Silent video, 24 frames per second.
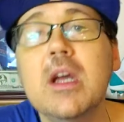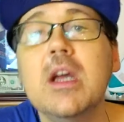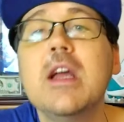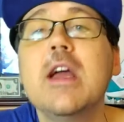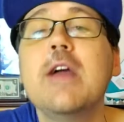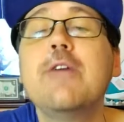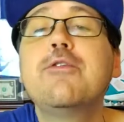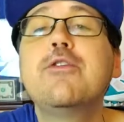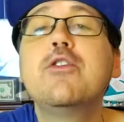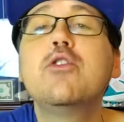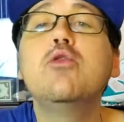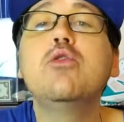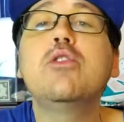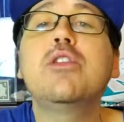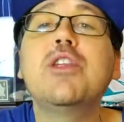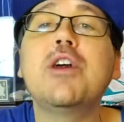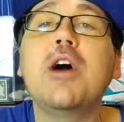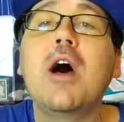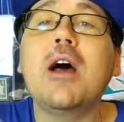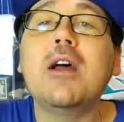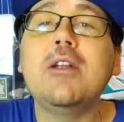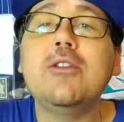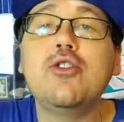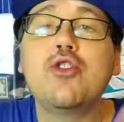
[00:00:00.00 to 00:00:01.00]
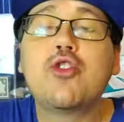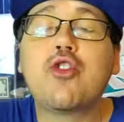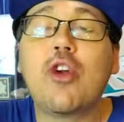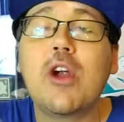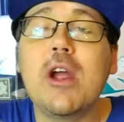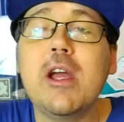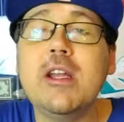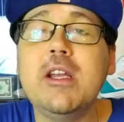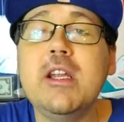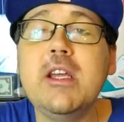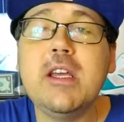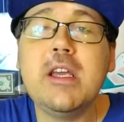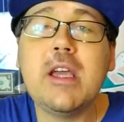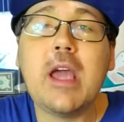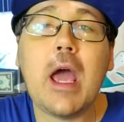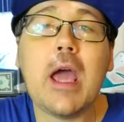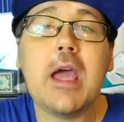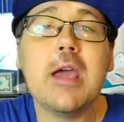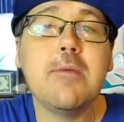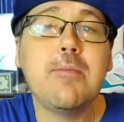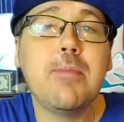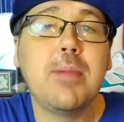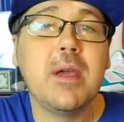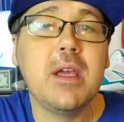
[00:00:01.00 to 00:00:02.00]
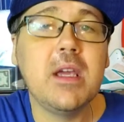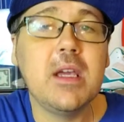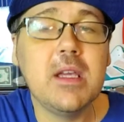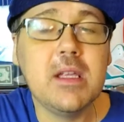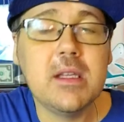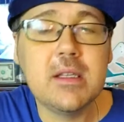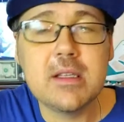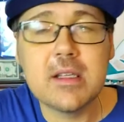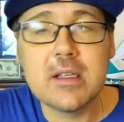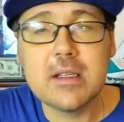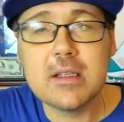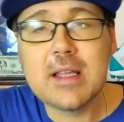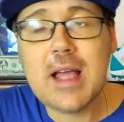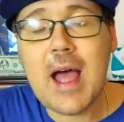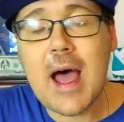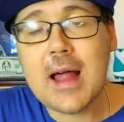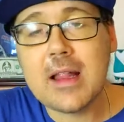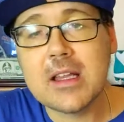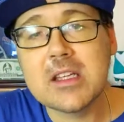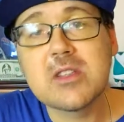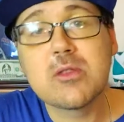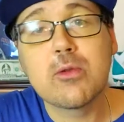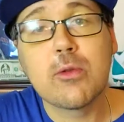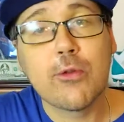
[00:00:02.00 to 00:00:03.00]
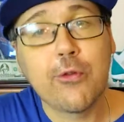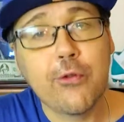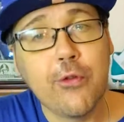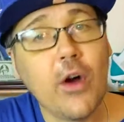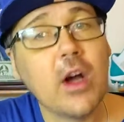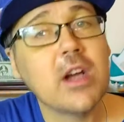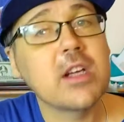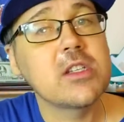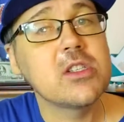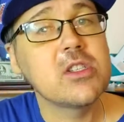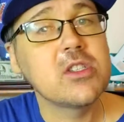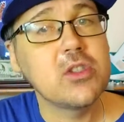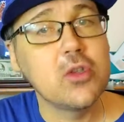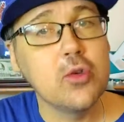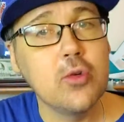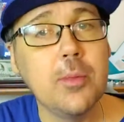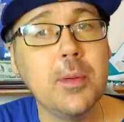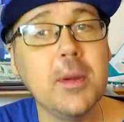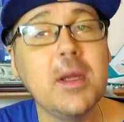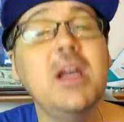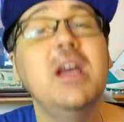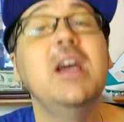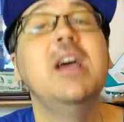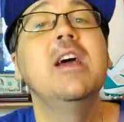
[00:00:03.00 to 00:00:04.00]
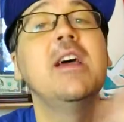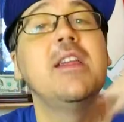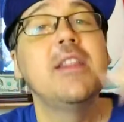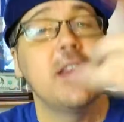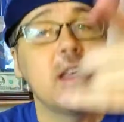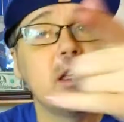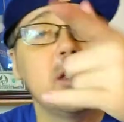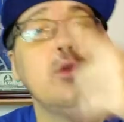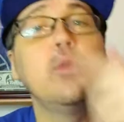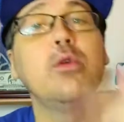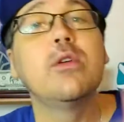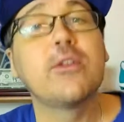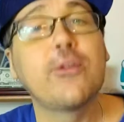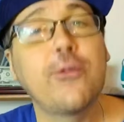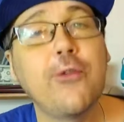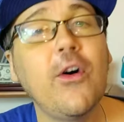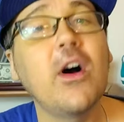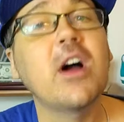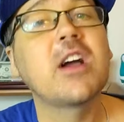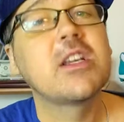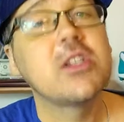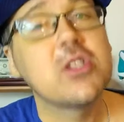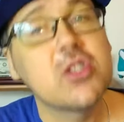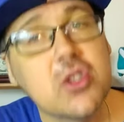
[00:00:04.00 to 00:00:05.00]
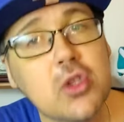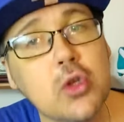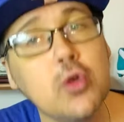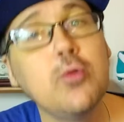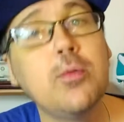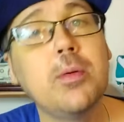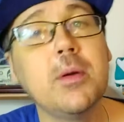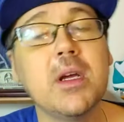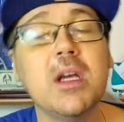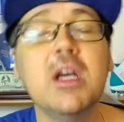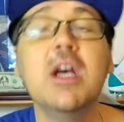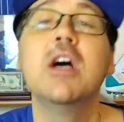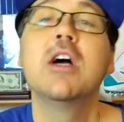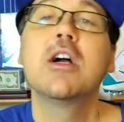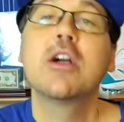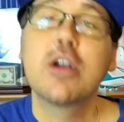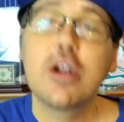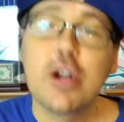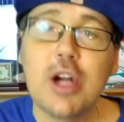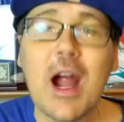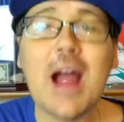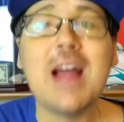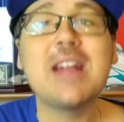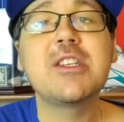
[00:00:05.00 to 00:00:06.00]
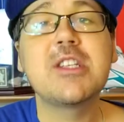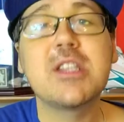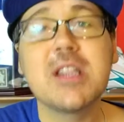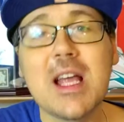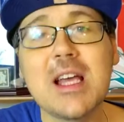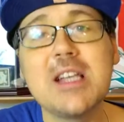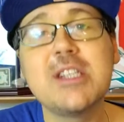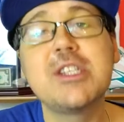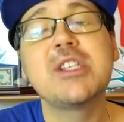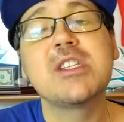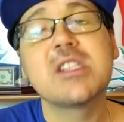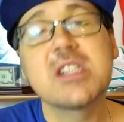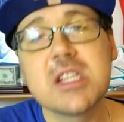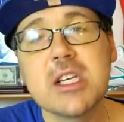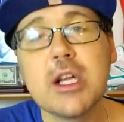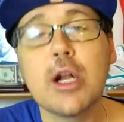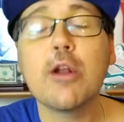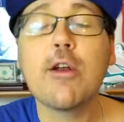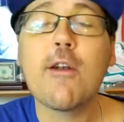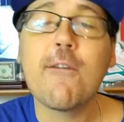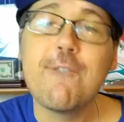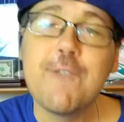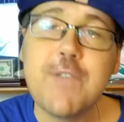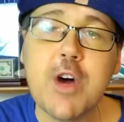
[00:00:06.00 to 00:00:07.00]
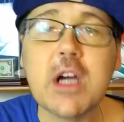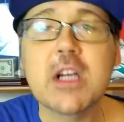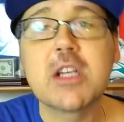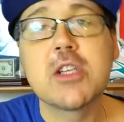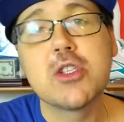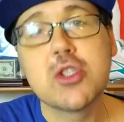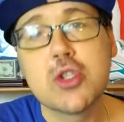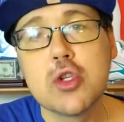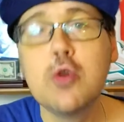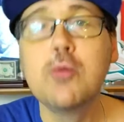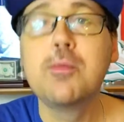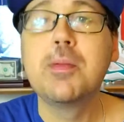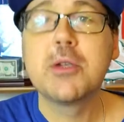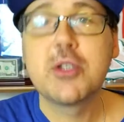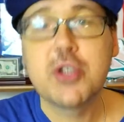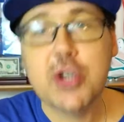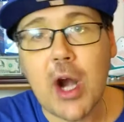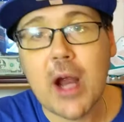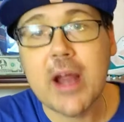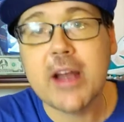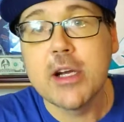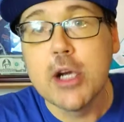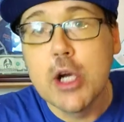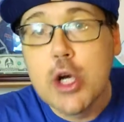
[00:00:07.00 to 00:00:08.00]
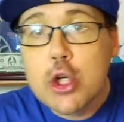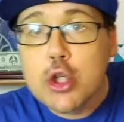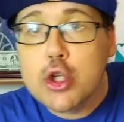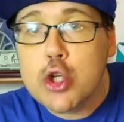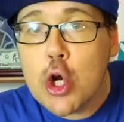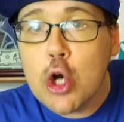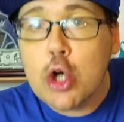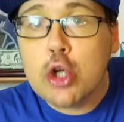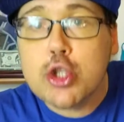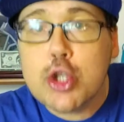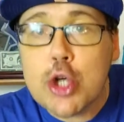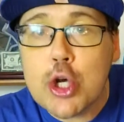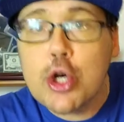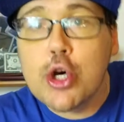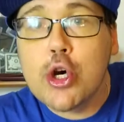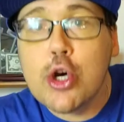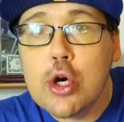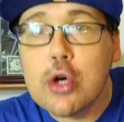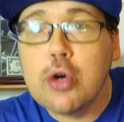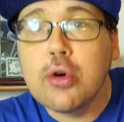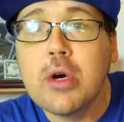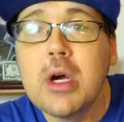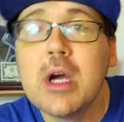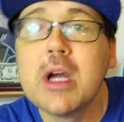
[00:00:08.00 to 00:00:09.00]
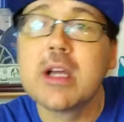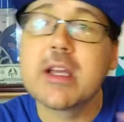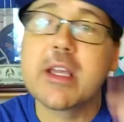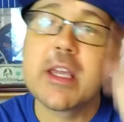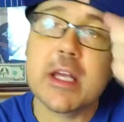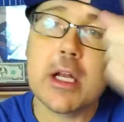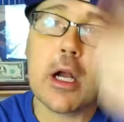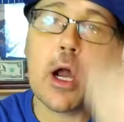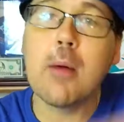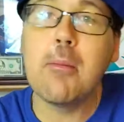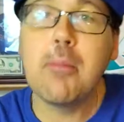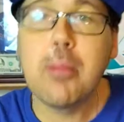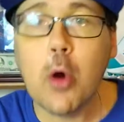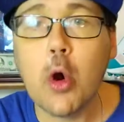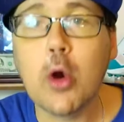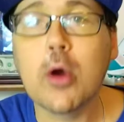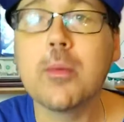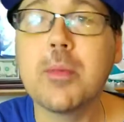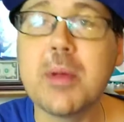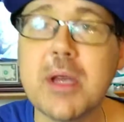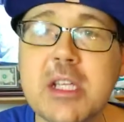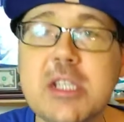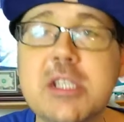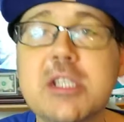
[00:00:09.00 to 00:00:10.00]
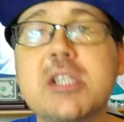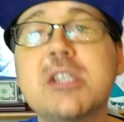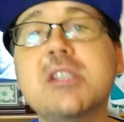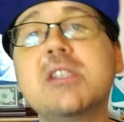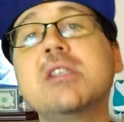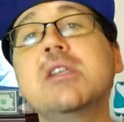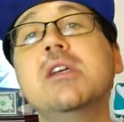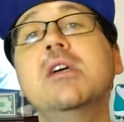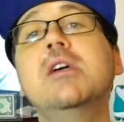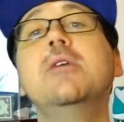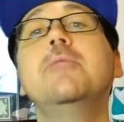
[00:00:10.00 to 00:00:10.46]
If you thought trading KP to Dallas was fucking stupid, then you is fucking stupid. Congratulations, get on a fucking stupid train. Choo-choo! Get on board, bitches.